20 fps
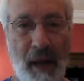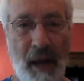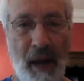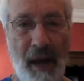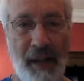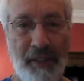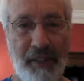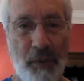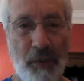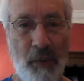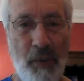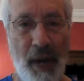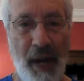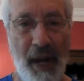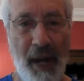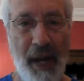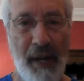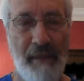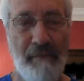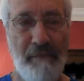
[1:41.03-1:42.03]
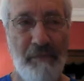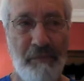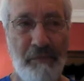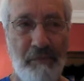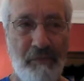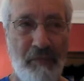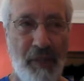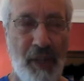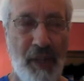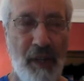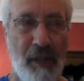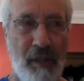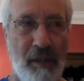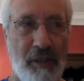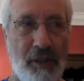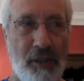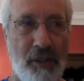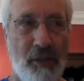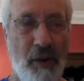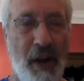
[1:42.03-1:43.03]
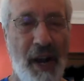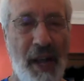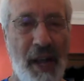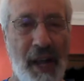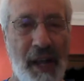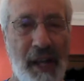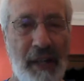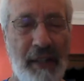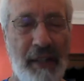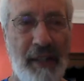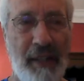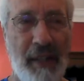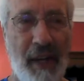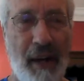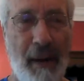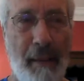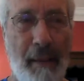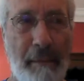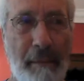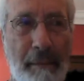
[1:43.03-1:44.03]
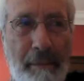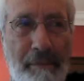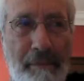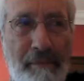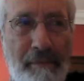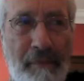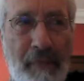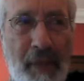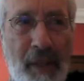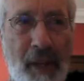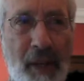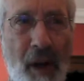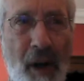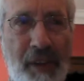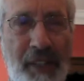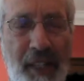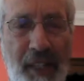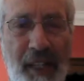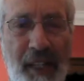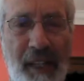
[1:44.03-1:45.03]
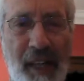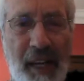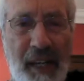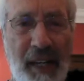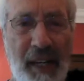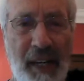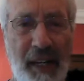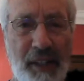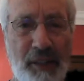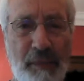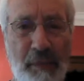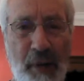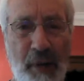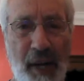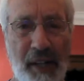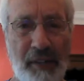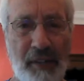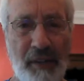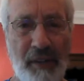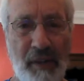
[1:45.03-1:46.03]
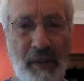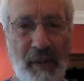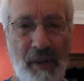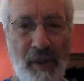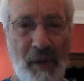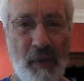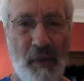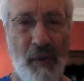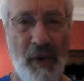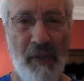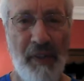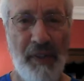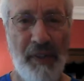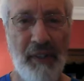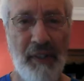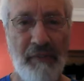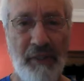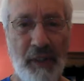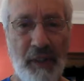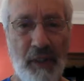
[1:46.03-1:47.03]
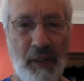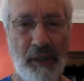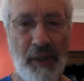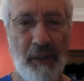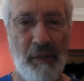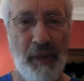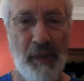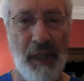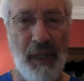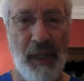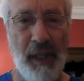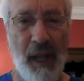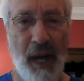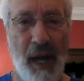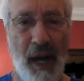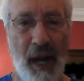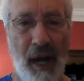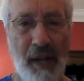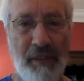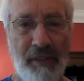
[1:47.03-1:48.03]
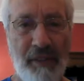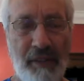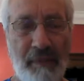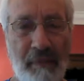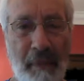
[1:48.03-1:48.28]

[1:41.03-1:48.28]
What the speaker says: as a way to try and articulate and express where the difficulty really lies.